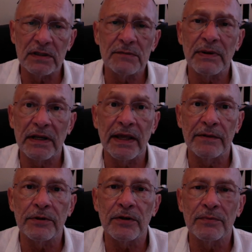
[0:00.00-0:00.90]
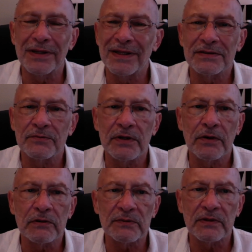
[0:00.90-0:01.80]
It's a big name, you know, but it doesn't really
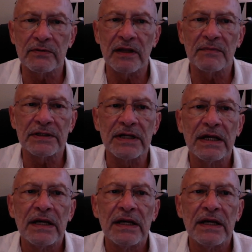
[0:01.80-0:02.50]
correspond to that much.